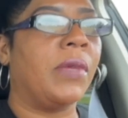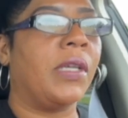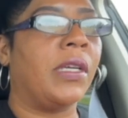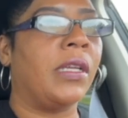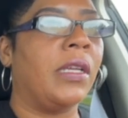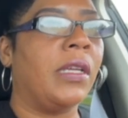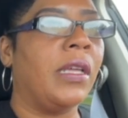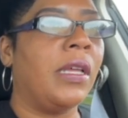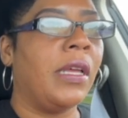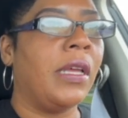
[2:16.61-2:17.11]

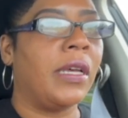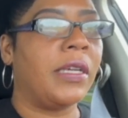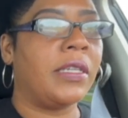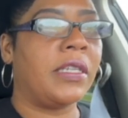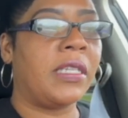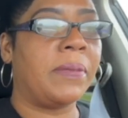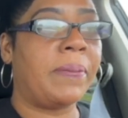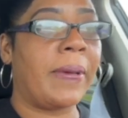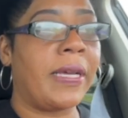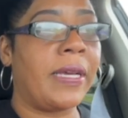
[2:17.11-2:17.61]
but
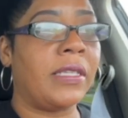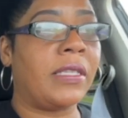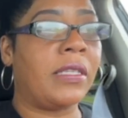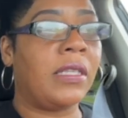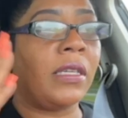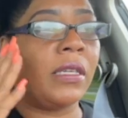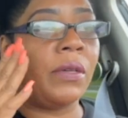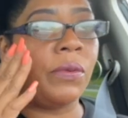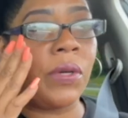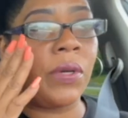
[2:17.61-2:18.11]
just past
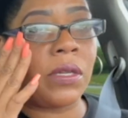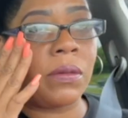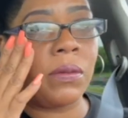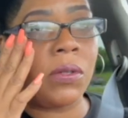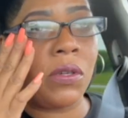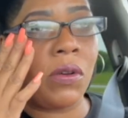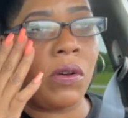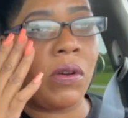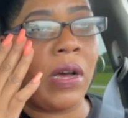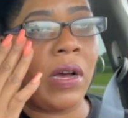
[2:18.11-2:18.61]
the welcome
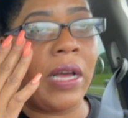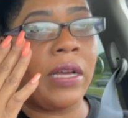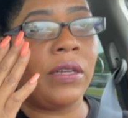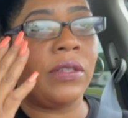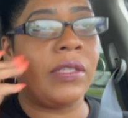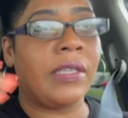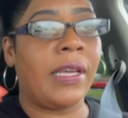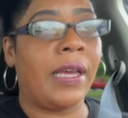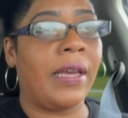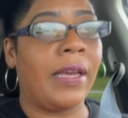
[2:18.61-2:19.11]
to Ohio
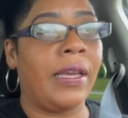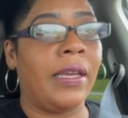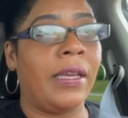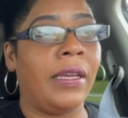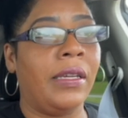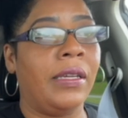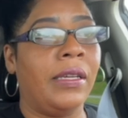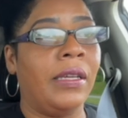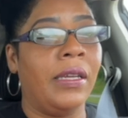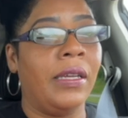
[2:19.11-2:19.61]

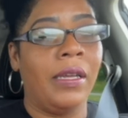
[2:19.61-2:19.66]
sign,